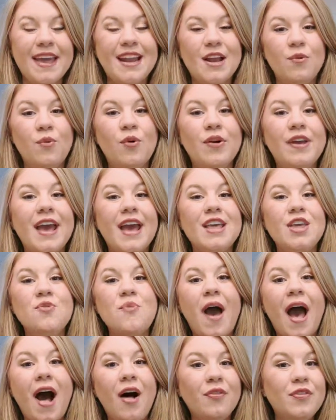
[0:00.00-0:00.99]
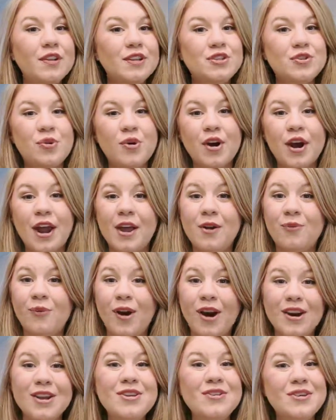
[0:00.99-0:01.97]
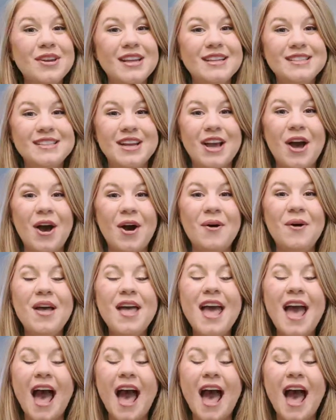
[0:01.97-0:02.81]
and it will get you out the door and where you need to go